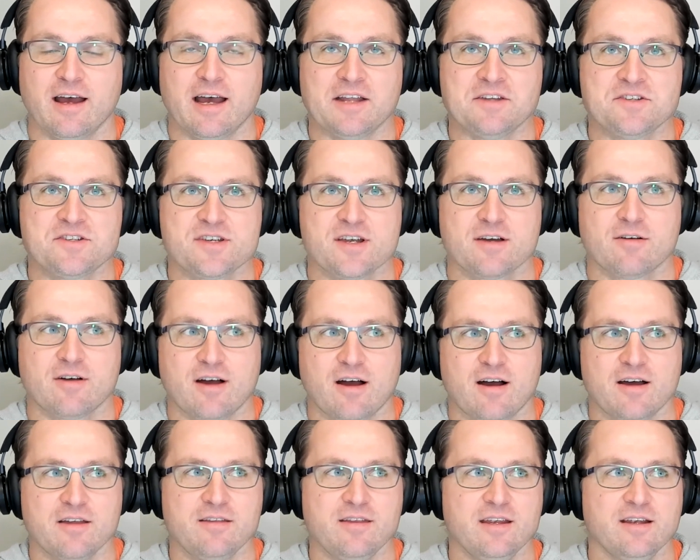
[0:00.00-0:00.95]
And so
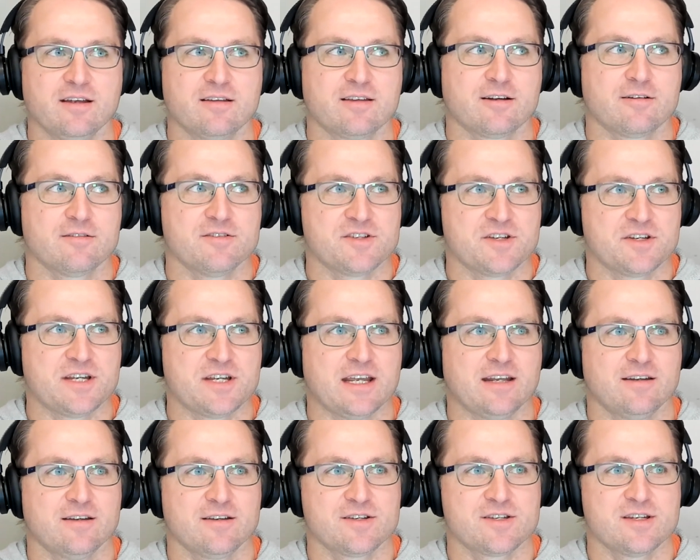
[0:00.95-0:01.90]
I think there is a
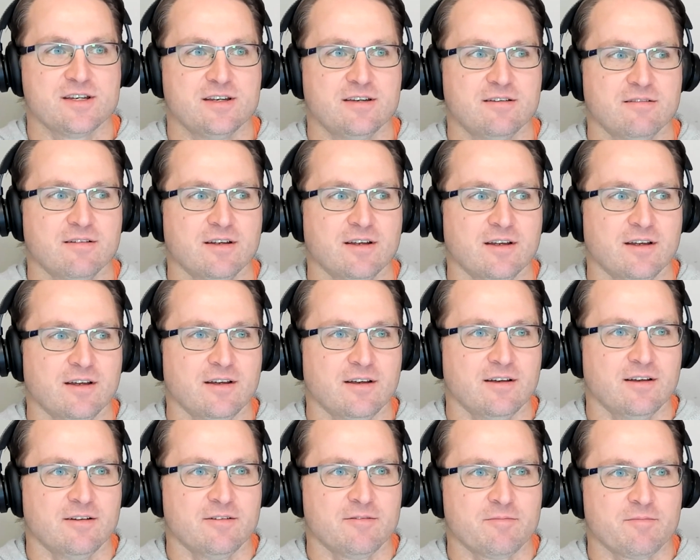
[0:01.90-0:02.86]
tendency
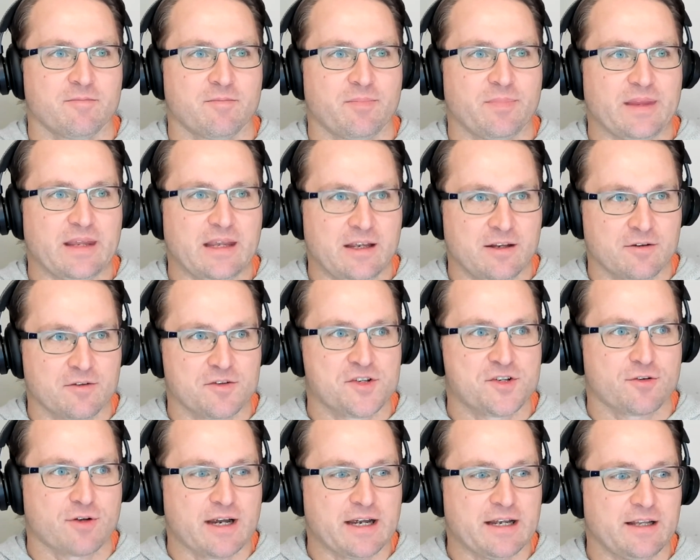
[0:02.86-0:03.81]
in
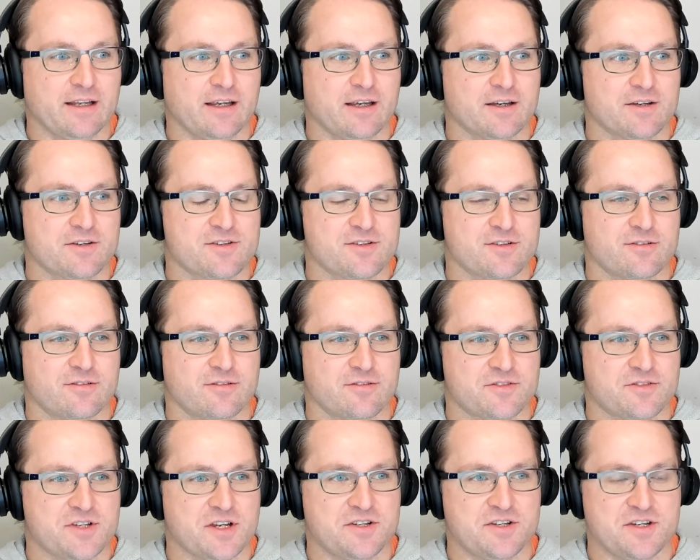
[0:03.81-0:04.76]
Australia
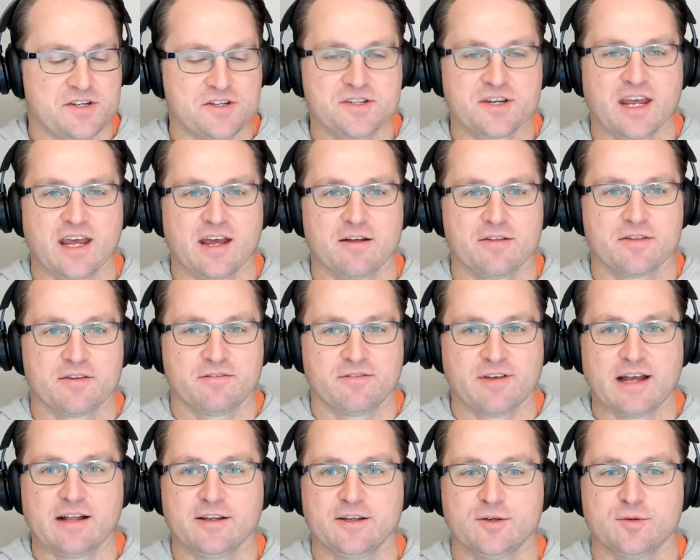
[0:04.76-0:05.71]
to discount the
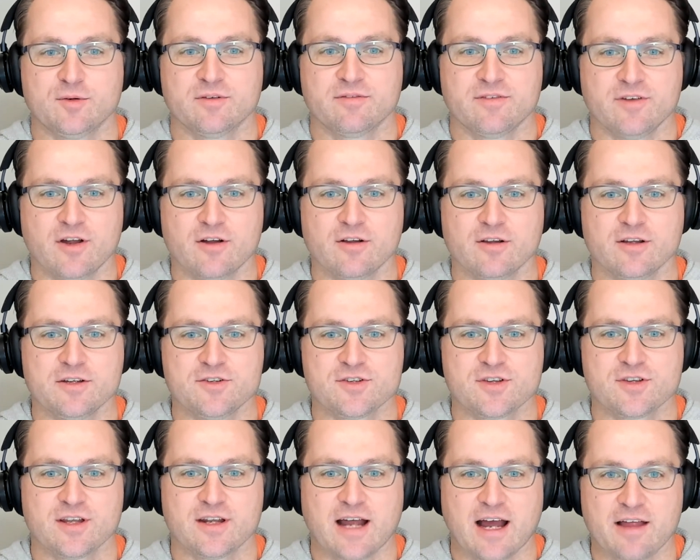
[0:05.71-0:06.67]
value of
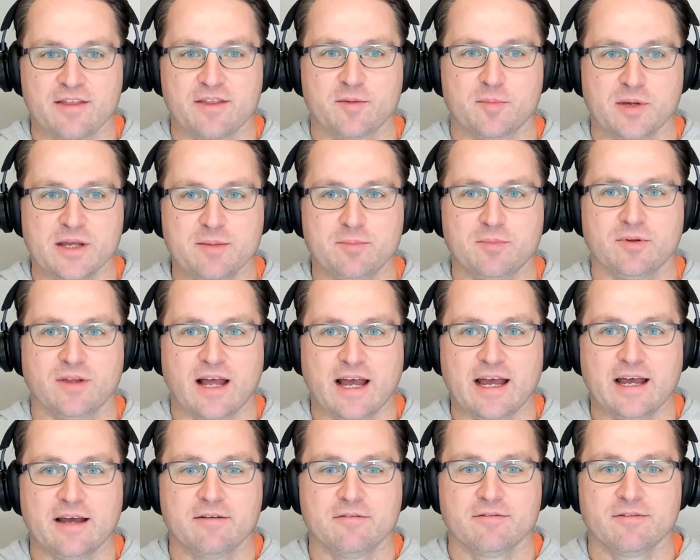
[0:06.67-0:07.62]
knowledge that other people
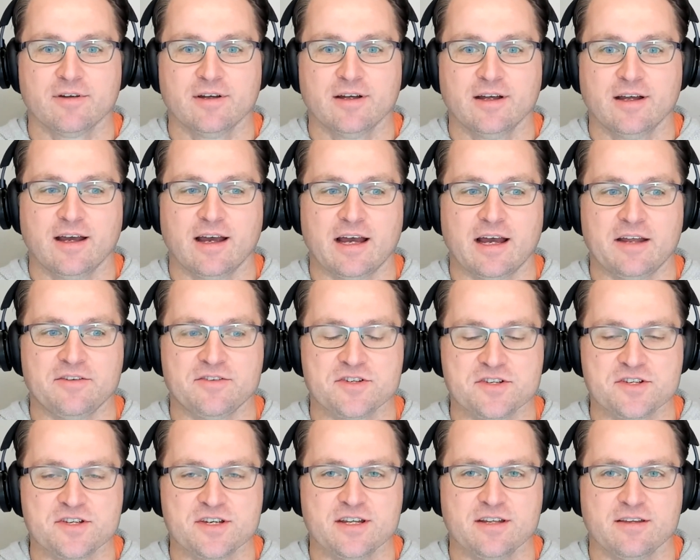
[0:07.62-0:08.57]
have, and
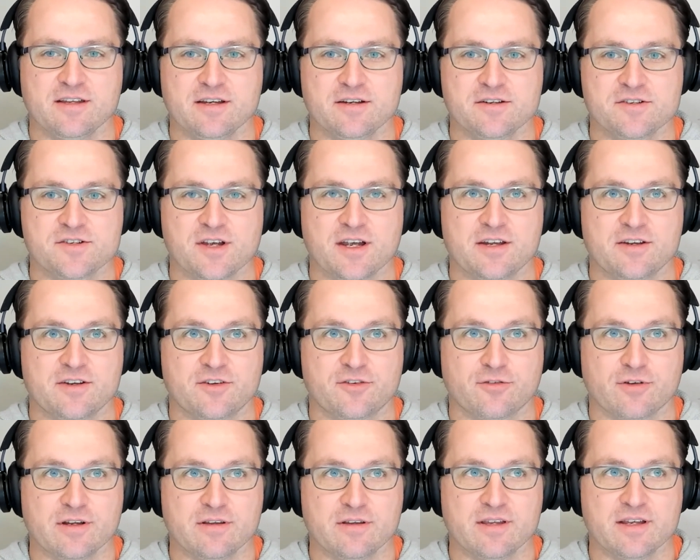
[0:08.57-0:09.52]
to see things and to
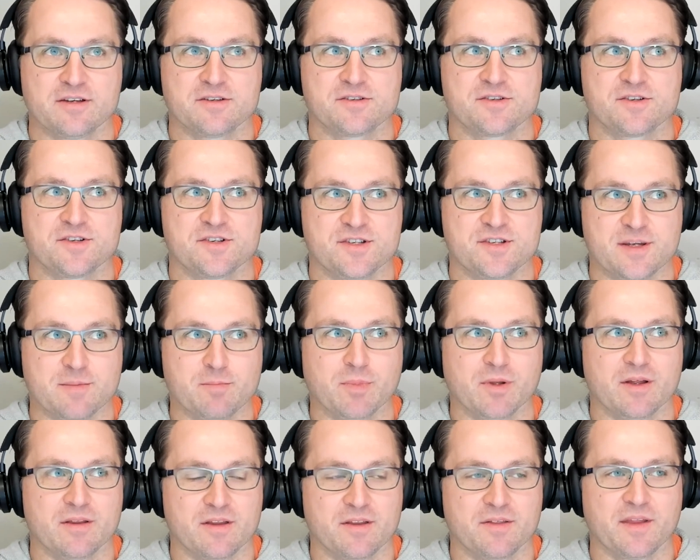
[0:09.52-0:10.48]
treat things as
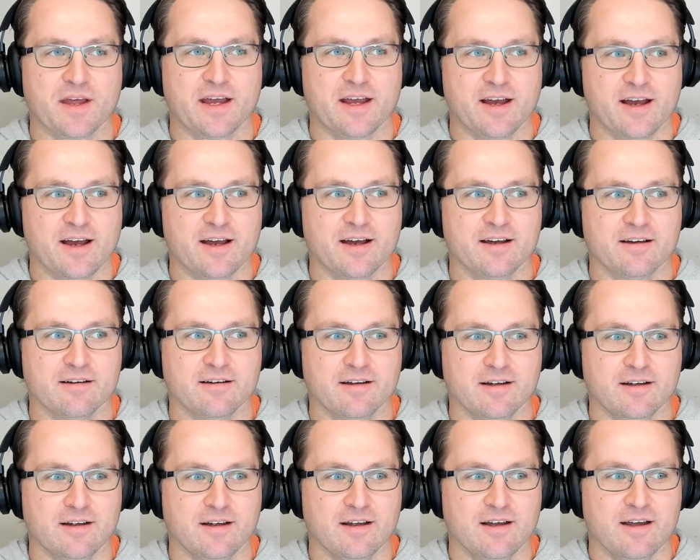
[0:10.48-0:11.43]
simpler than they are.
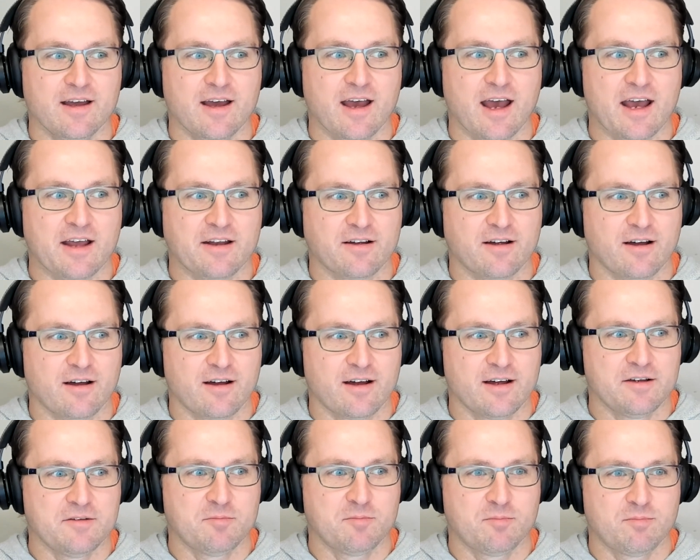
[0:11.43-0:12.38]
And
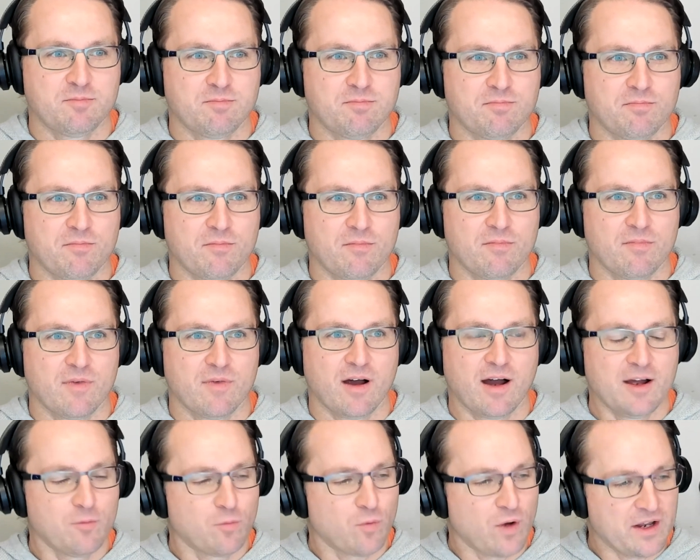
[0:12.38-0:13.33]

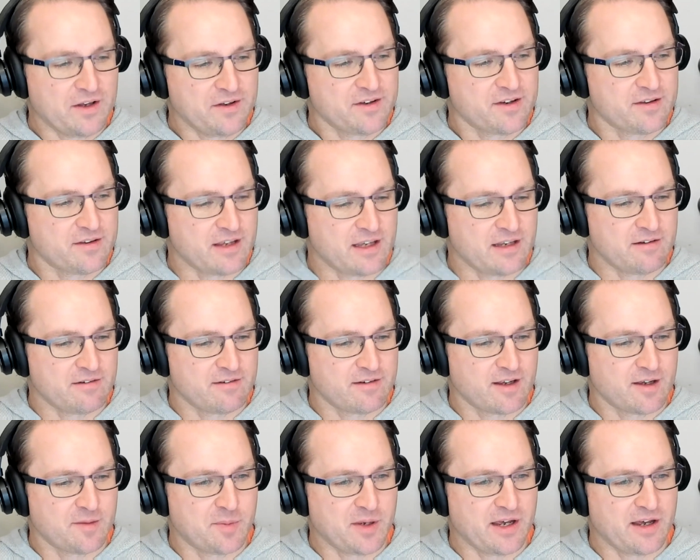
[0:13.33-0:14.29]
I wonder
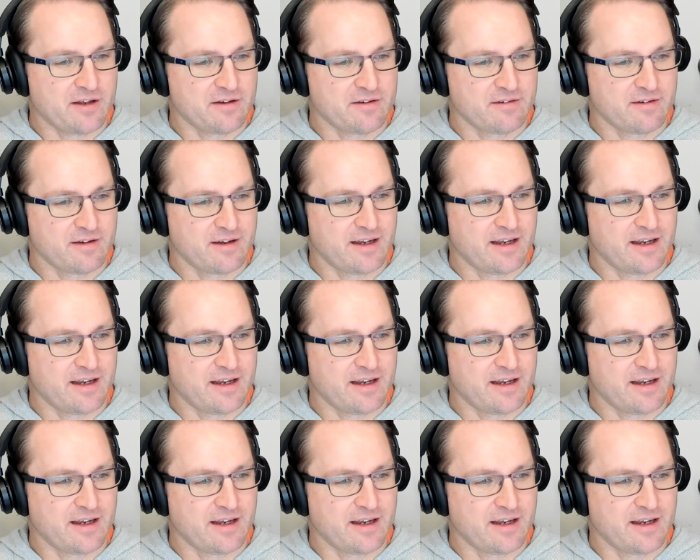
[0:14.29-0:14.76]
then about